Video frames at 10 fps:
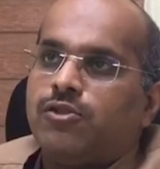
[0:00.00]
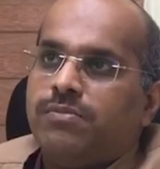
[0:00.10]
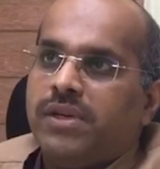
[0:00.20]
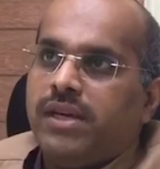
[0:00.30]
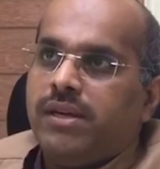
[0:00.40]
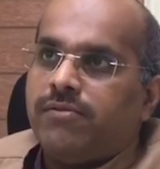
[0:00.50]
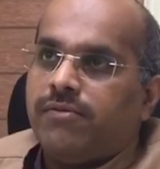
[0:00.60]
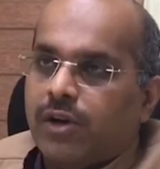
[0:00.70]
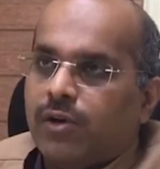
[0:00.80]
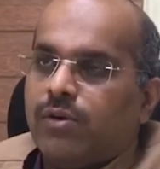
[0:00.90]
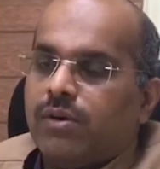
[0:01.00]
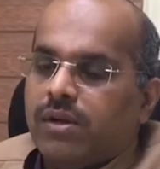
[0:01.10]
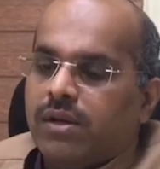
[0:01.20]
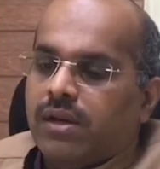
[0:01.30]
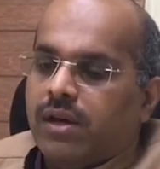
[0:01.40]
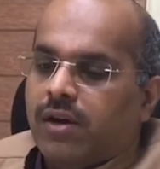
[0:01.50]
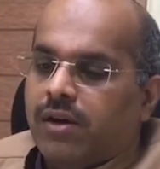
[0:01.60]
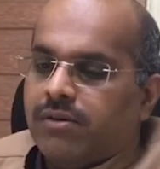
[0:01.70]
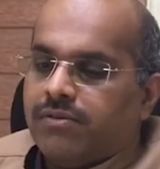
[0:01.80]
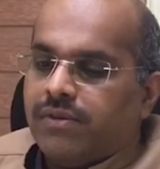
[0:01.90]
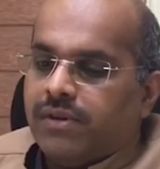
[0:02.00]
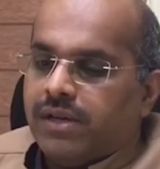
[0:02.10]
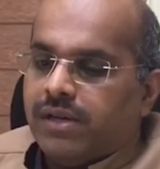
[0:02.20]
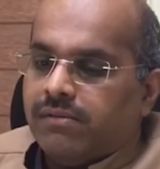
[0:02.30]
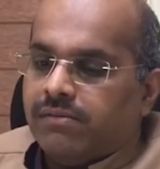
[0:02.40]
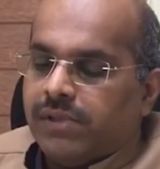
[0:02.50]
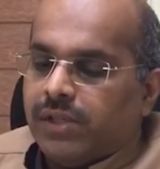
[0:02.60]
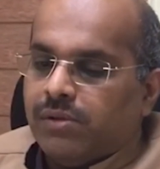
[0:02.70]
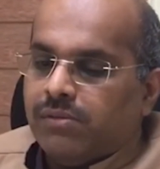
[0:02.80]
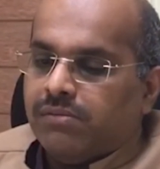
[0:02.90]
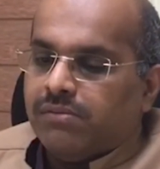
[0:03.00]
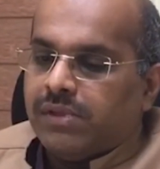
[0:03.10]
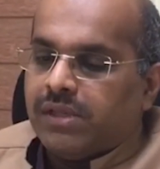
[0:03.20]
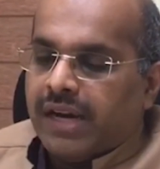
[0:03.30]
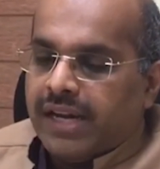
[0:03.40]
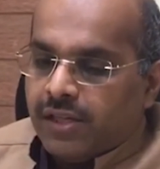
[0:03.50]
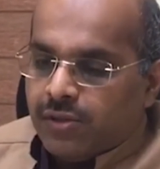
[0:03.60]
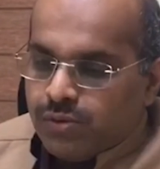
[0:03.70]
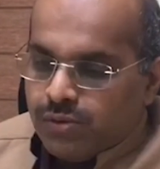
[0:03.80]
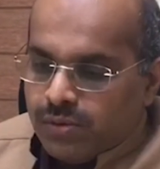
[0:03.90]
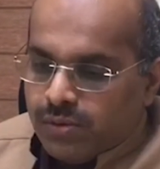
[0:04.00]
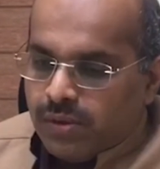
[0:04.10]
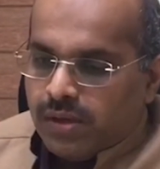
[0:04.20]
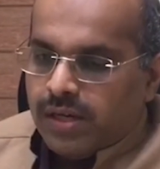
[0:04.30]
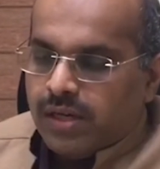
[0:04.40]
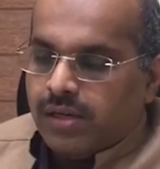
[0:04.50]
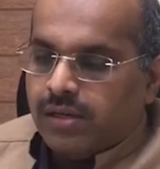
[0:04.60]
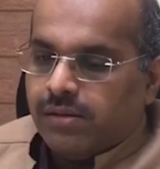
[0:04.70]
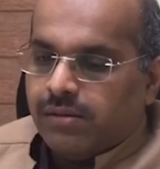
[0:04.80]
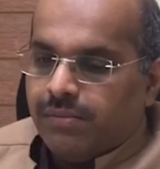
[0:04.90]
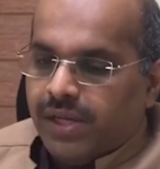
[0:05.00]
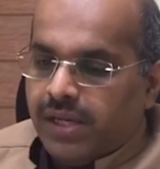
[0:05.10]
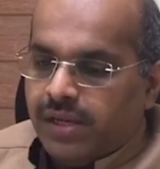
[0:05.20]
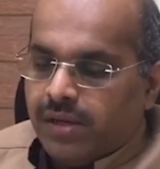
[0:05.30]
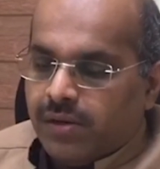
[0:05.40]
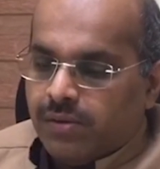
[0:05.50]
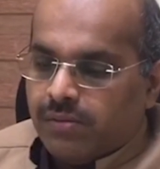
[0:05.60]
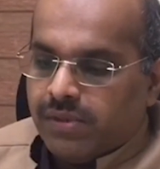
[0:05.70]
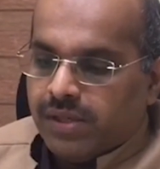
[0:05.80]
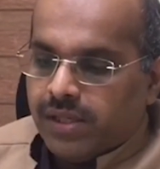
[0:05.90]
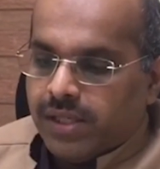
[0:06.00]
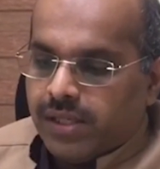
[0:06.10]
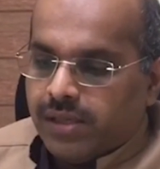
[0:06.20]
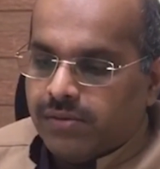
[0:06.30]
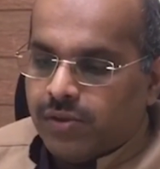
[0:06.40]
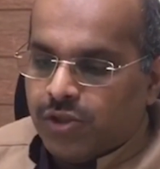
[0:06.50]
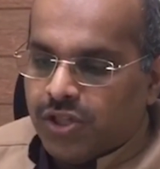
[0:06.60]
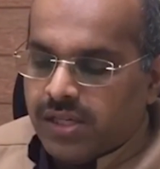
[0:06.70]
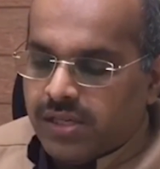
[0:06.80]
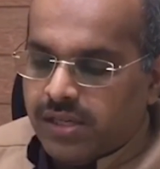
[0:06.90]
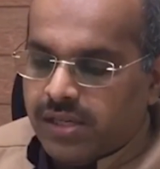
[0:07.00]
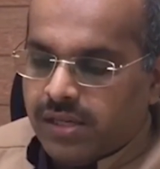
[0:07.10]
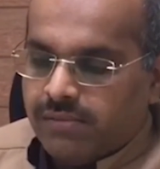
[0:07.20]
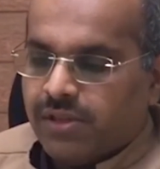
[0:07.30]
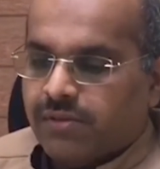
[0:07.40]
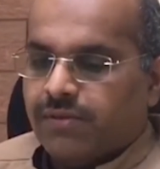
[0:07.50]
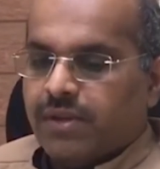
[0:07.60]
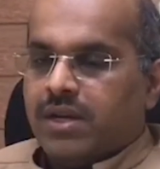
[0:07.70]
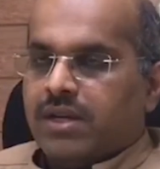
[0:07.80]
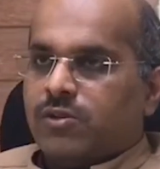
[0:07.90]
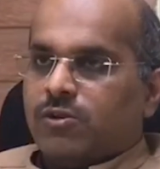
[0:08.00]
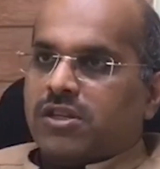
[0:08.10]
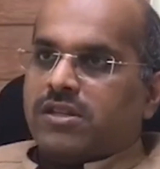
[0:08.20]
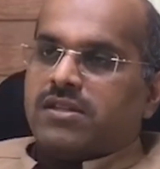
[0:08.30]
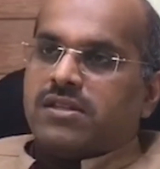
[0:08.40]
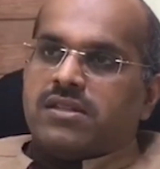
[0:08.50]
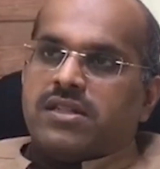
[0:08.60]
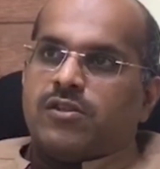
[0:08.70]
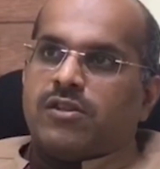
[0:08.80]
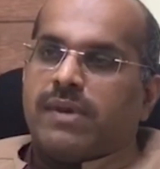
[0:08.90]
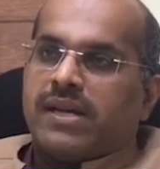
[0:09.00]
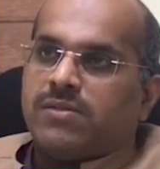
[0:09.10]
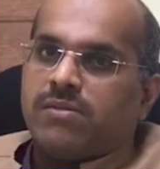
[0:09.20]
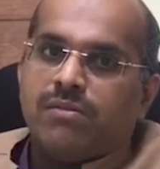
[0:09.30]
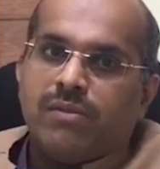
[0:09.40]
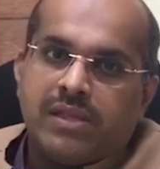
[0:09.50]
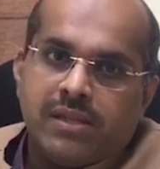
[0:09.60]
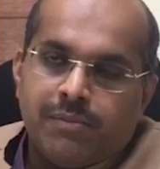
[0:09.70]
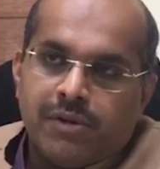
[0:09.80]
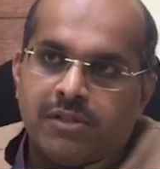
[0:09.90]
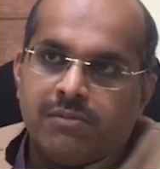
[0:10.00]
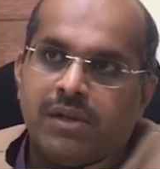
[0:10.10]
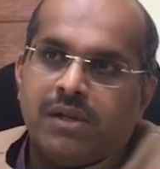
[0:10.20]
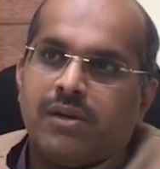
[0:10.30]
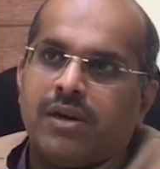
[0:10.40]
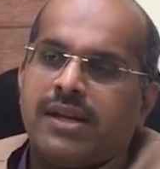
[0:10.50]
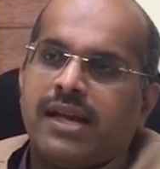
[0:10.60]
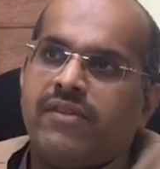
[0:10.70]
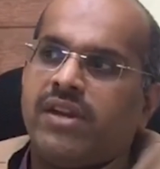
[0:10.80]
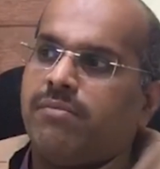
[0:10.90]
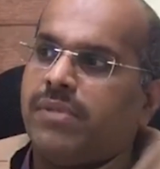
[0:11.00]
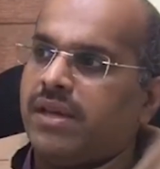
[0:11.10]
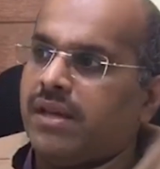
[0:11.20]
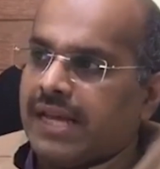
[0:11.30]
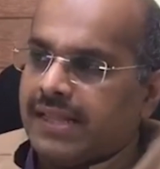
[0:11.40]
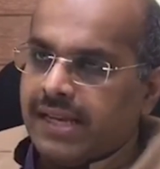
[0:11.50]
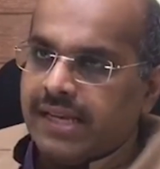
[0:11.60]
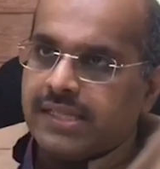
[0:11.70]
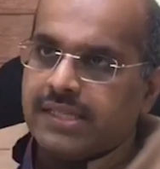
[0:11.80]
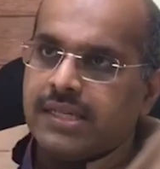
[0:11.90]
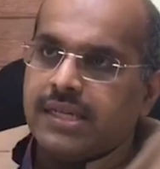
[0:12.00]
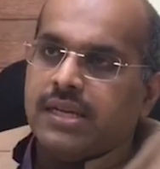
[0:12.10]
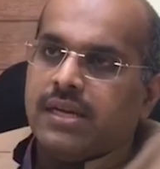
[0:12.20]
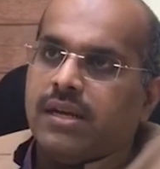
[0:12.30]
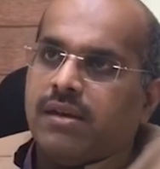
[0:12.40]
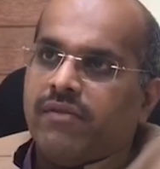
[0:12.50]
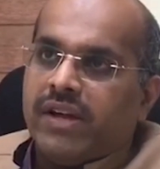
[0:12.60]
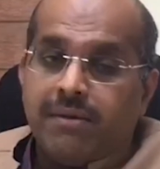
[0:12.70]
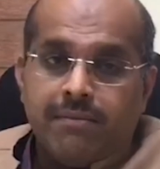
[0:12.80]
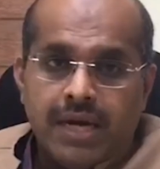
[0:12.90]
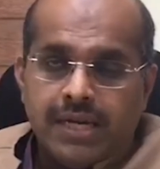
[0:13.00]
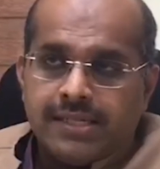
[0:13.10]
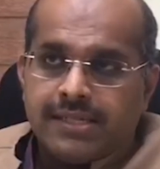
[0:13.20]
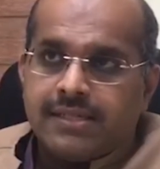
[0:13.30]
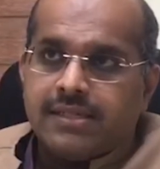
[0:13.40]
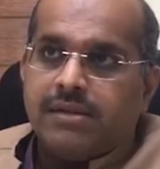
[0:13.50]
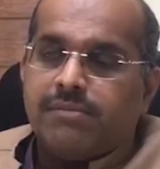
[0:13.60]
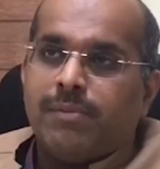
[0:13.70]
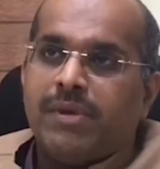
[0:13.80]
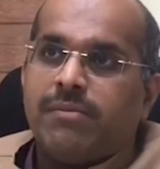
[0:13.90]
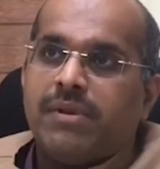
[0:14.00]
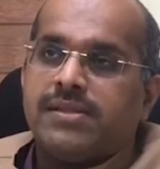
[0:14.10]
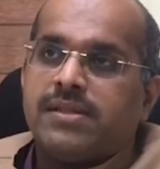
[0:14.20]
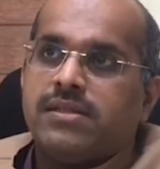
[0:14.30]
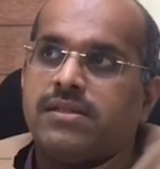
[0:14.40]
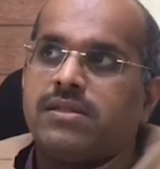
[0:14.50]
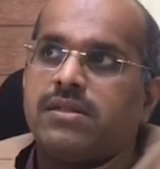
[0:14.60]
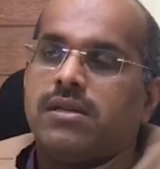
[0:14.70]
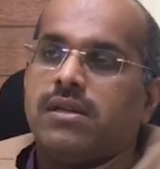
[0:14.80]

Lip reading: to be followed of trying to social in terms of social distancing to the maximum method possible, not having big gatherings, wearing masks in public places,